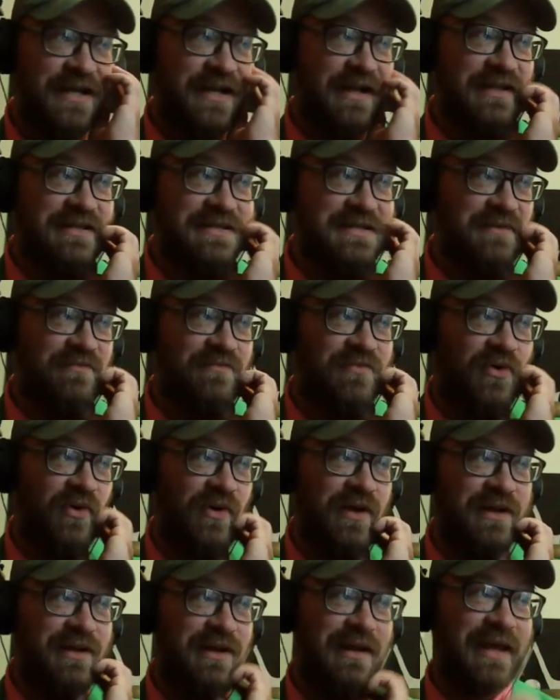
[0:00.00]
at some
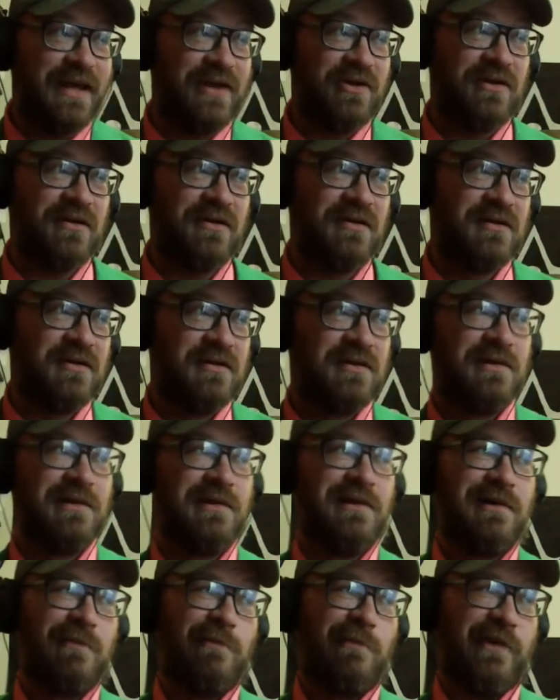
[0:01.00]
point later,
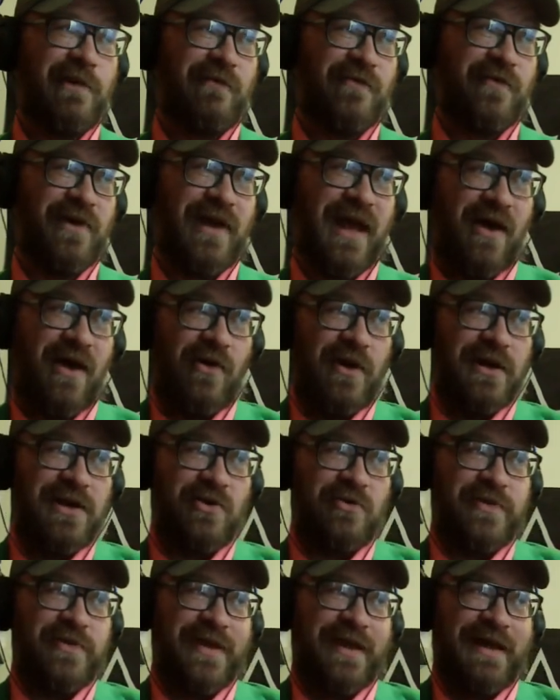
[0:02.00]
but for now, I
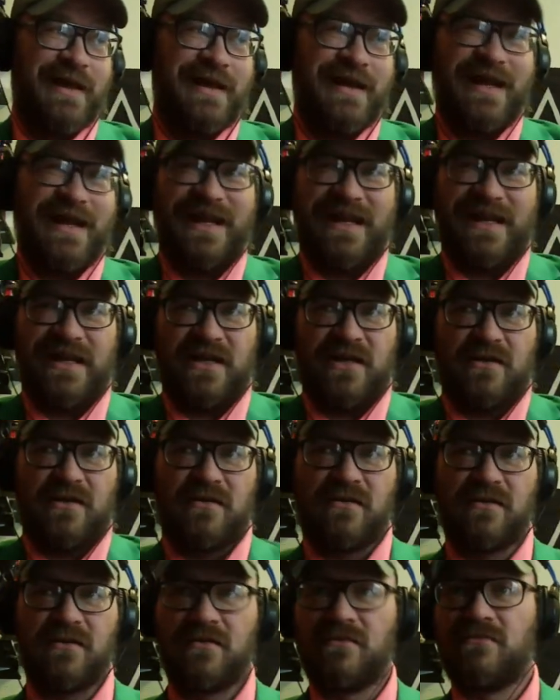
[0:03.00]
don't think I need it.
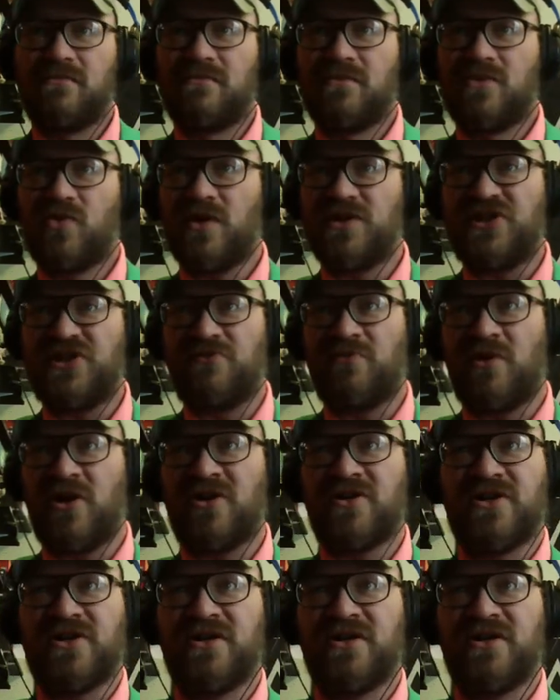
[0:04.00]
Question mark?